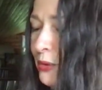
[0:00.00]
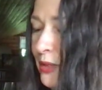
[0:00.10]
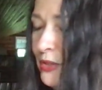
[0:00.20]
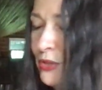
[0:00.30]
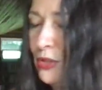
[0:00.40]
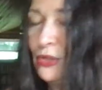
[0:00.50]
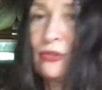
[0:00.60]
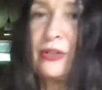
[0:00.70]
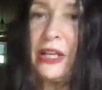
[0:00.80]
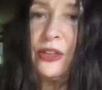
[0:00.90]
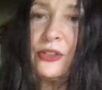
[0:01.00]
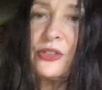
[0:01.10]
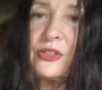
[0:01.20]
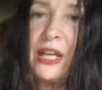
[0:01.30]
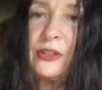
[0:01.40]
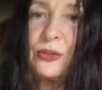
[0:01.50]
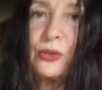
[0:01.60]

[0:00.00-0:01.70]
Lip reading: it's just a regular standard